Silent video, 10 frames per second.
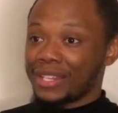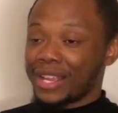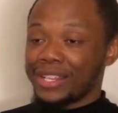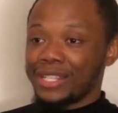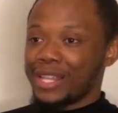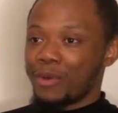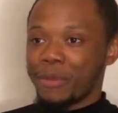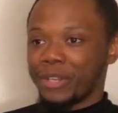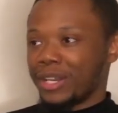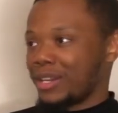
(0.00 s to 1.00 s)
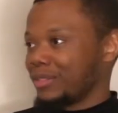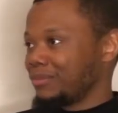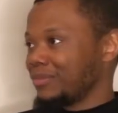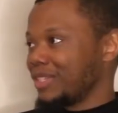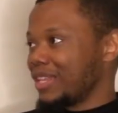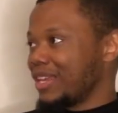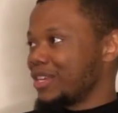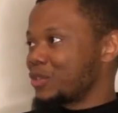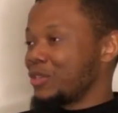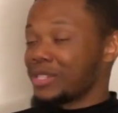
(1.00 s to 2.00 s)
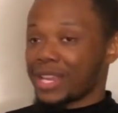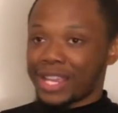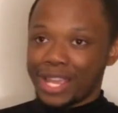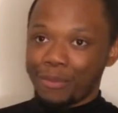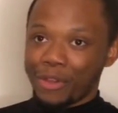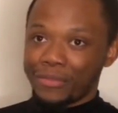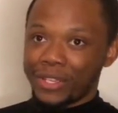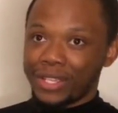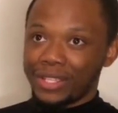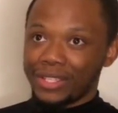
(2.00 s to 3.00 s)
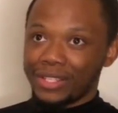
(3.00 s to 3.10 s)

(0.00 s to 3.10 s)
Like, I did that webinar. As soon as I came off it,